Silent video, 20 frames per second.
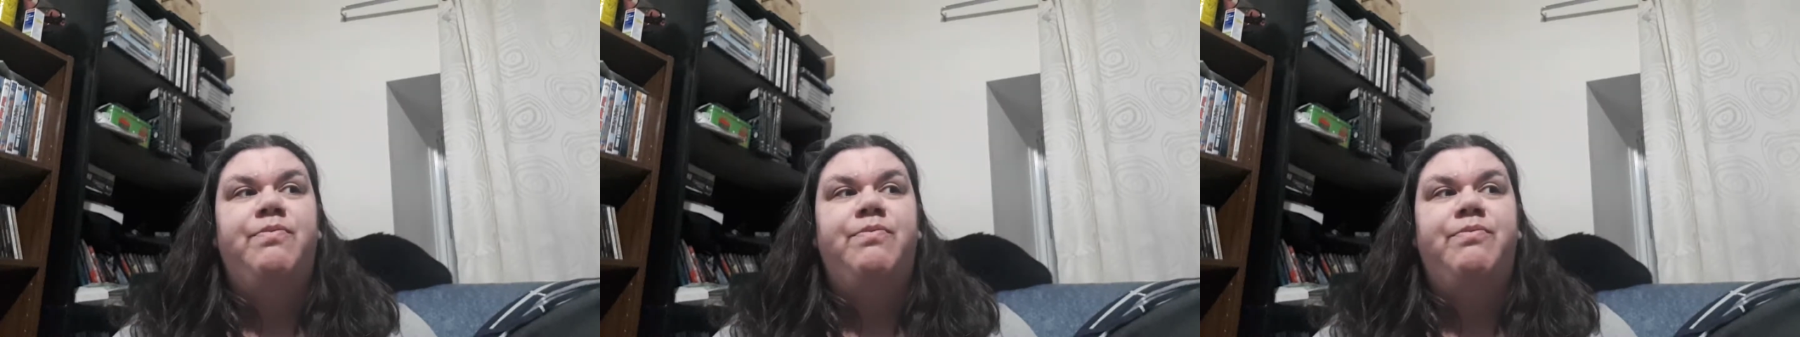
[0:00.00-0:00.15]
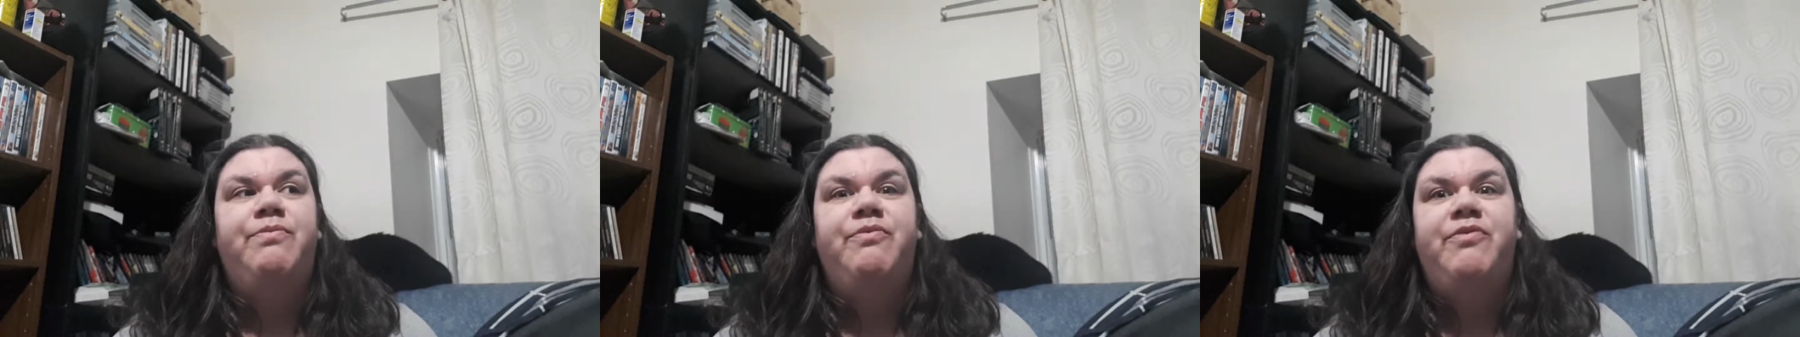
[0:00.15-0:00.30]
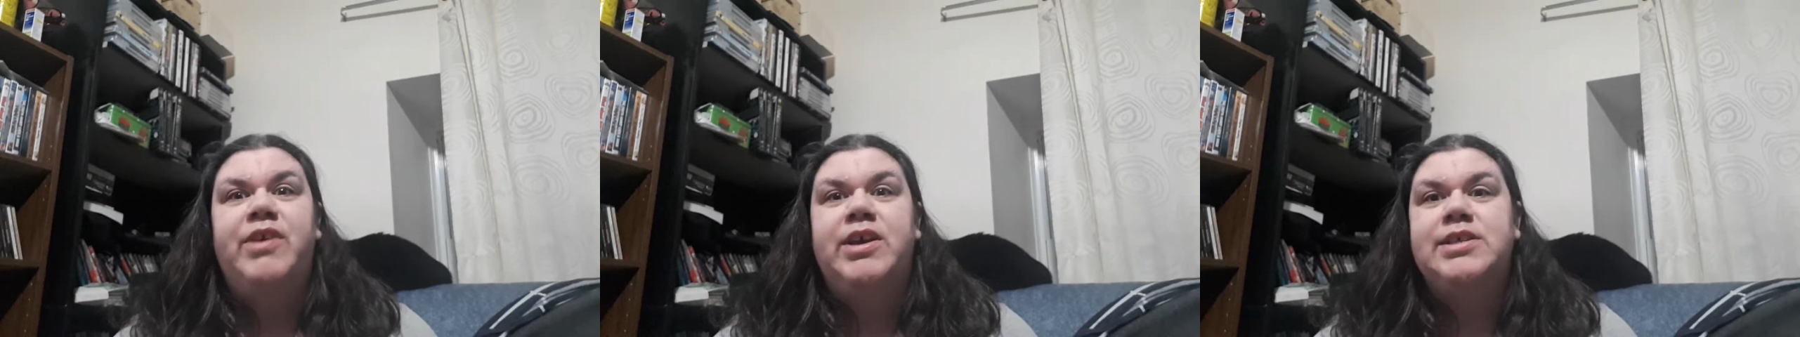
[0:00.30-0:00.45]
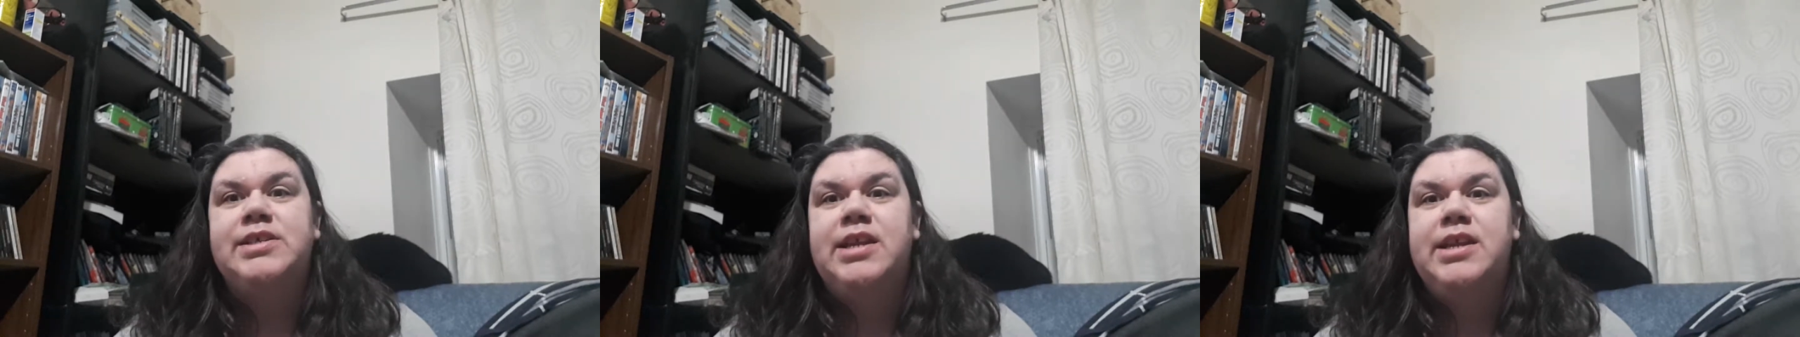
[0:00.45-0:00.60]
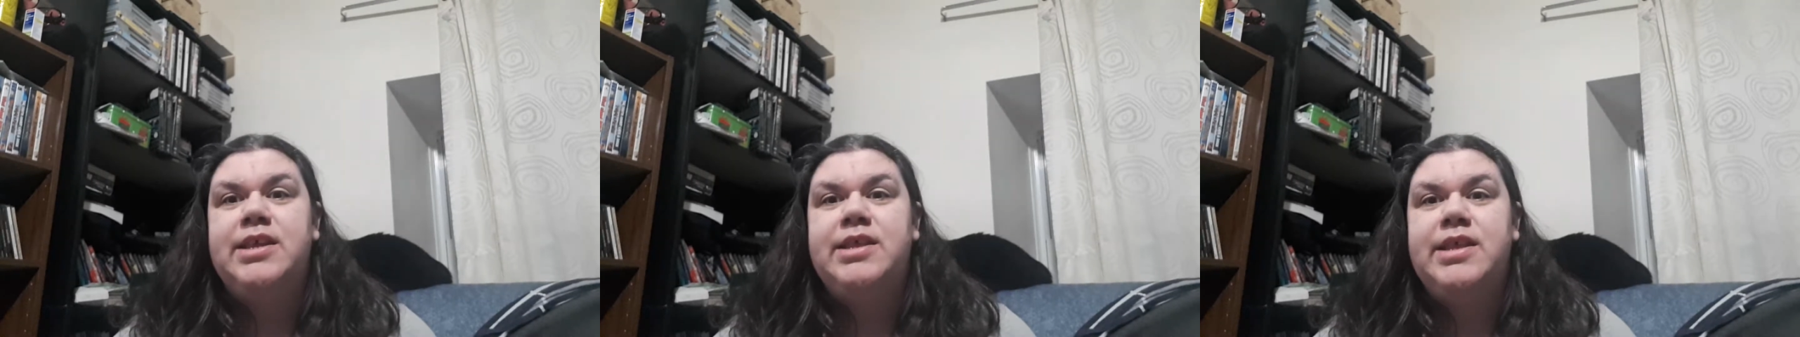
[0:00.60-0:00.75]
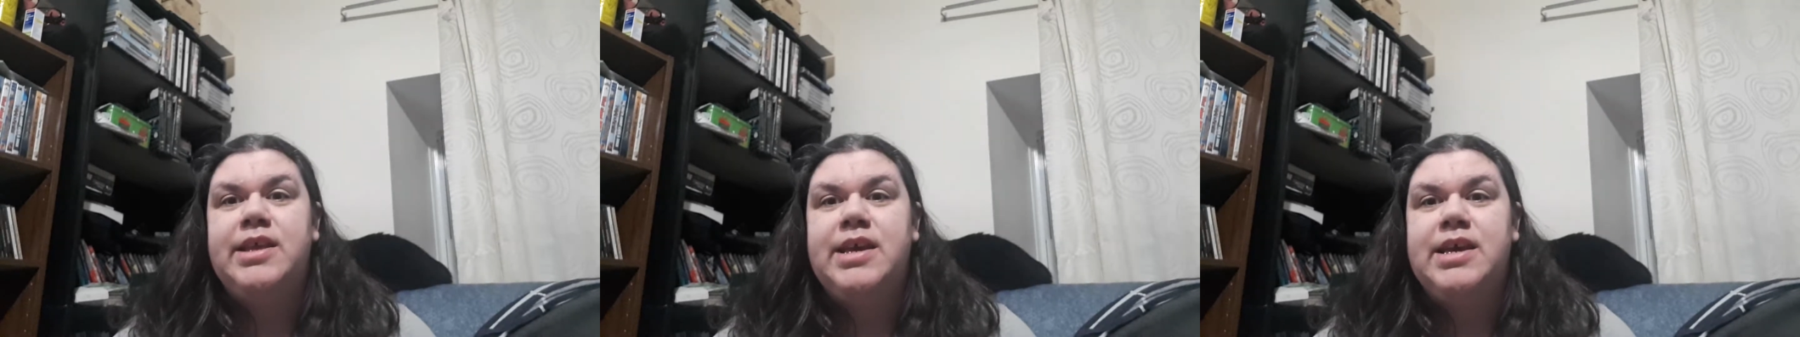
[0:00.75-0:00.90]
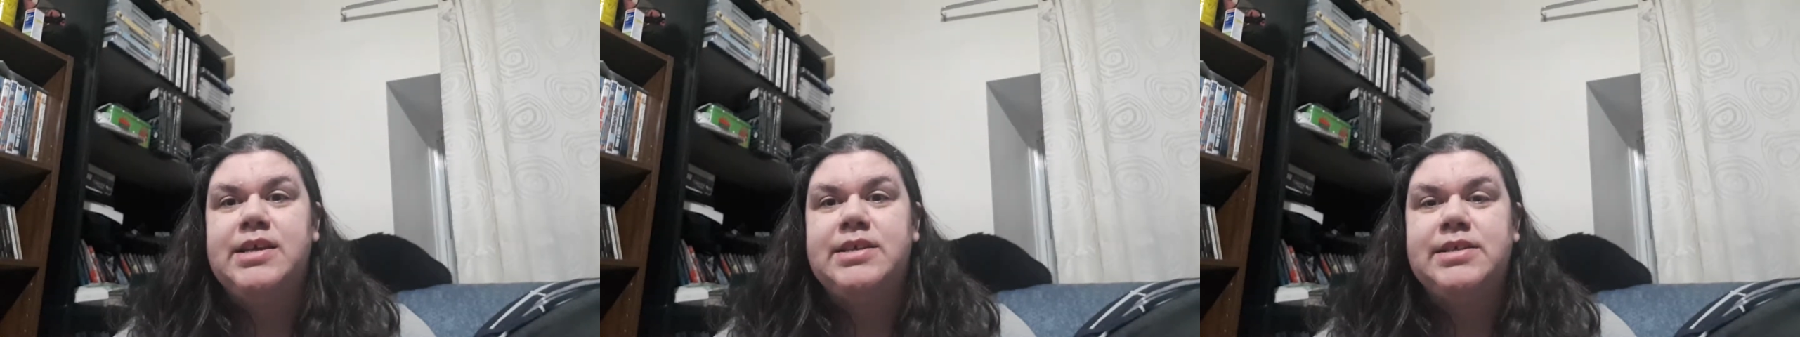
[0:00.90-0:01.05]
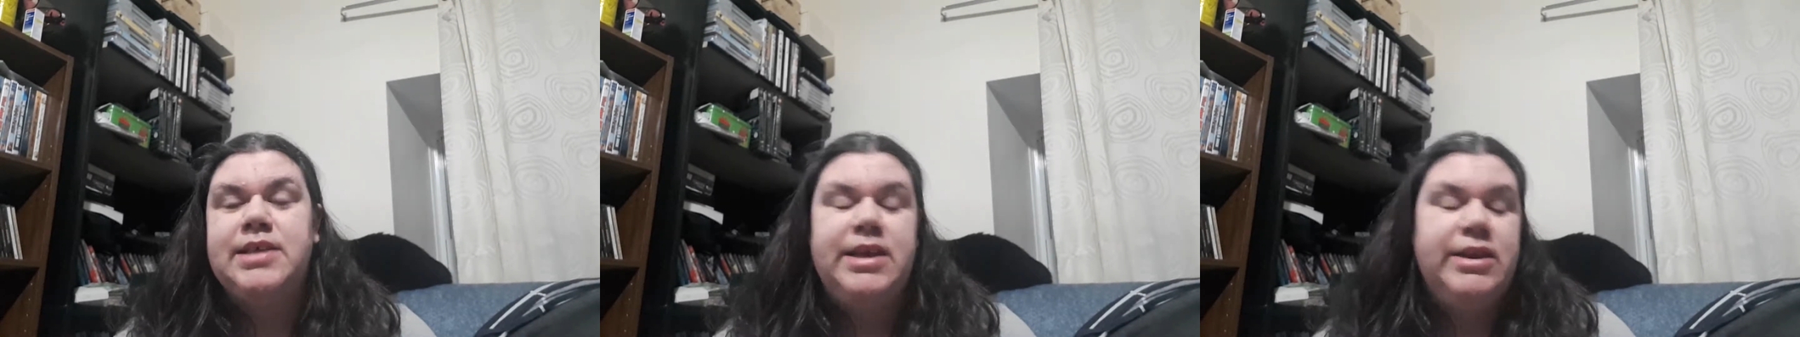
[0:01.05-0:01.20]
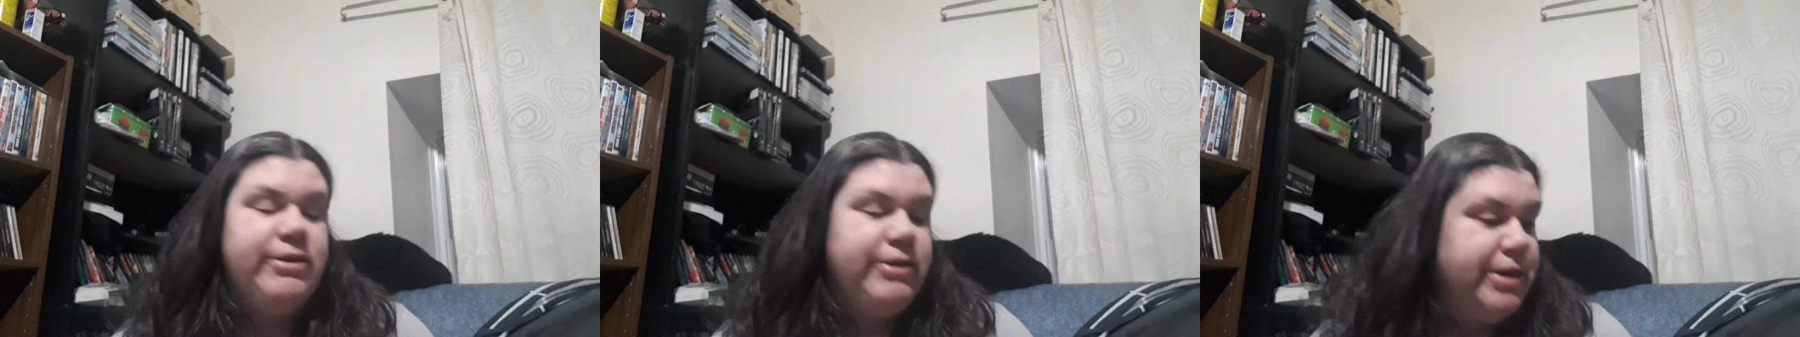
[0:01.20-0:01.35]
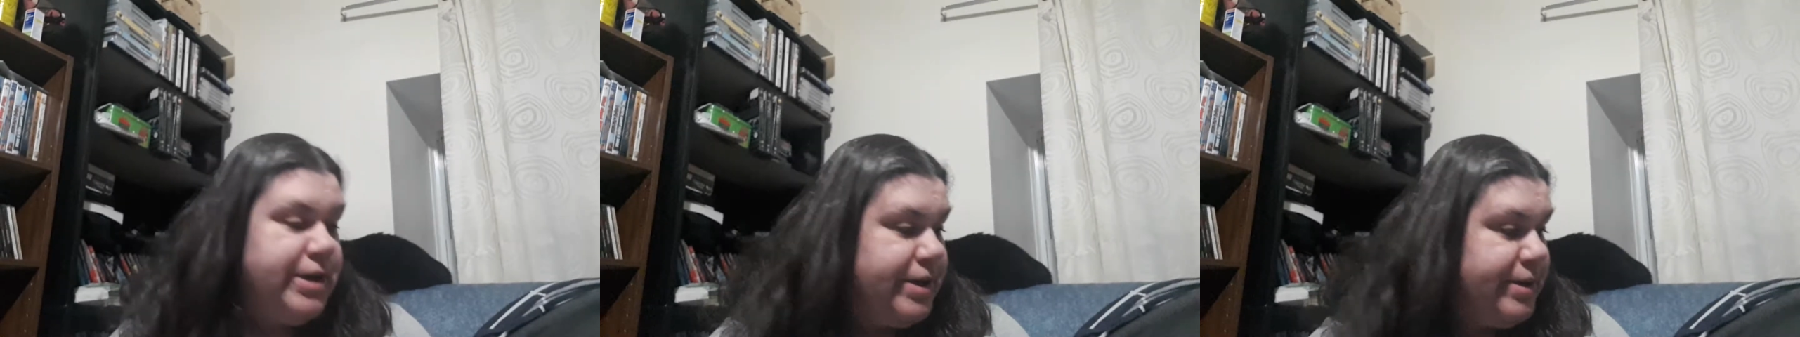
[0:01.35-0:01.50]
fix anything else
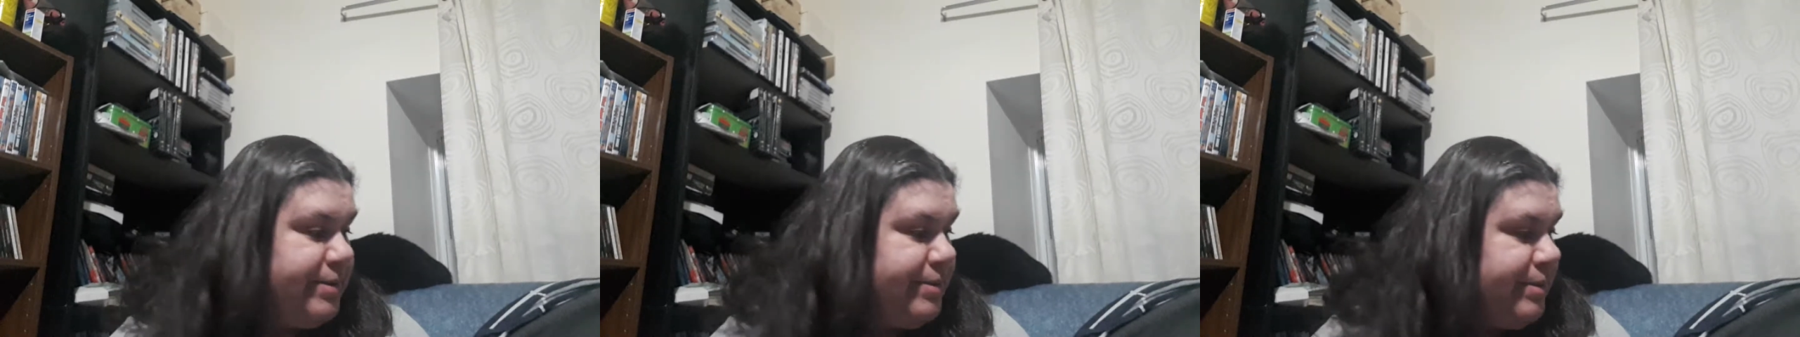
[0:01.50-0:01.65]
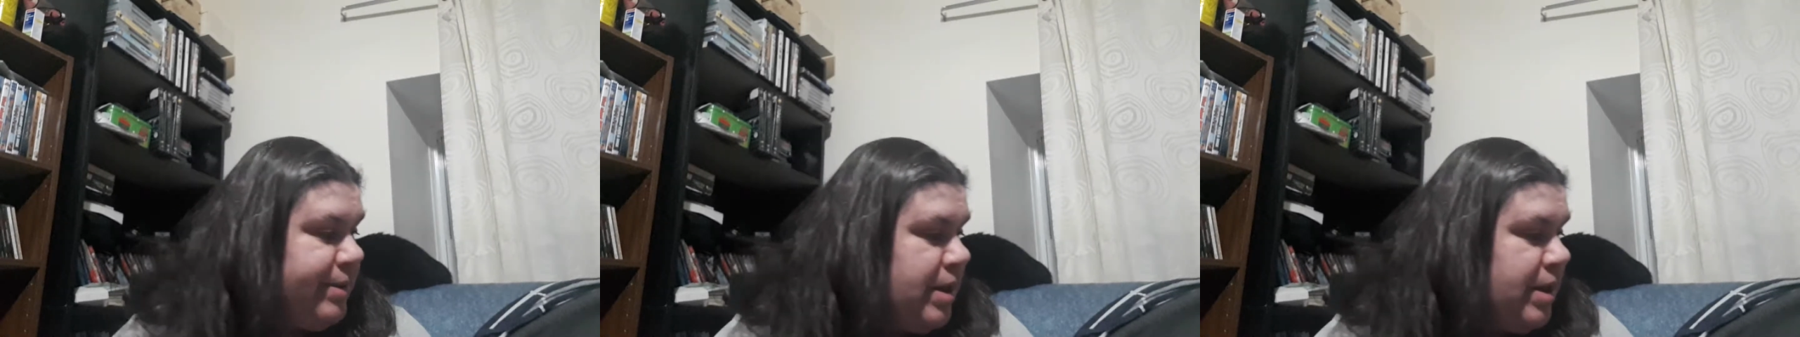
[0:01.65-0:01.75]
later on.